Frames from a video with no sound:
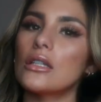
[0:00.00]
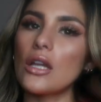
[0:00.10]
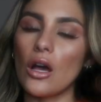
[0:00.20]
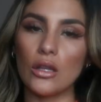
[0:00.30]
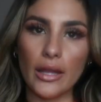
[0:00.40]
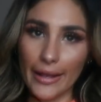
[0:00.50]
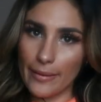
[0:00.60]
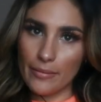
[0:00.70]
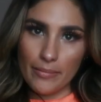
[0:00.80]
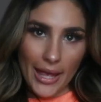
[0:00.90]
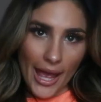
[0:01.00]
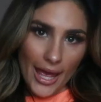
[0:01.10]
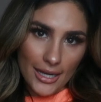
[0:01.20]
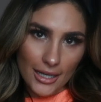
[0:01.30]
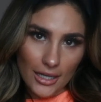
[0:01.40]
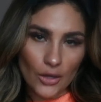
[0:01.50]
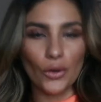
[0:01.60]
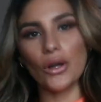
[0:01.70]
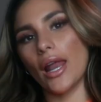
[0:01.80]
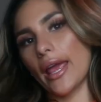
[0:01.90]
you know, like a baddie
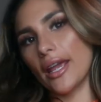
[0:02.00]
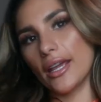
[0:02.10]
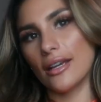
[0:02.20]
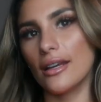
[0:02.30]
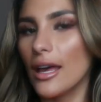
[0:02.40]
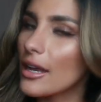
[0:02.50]
or like,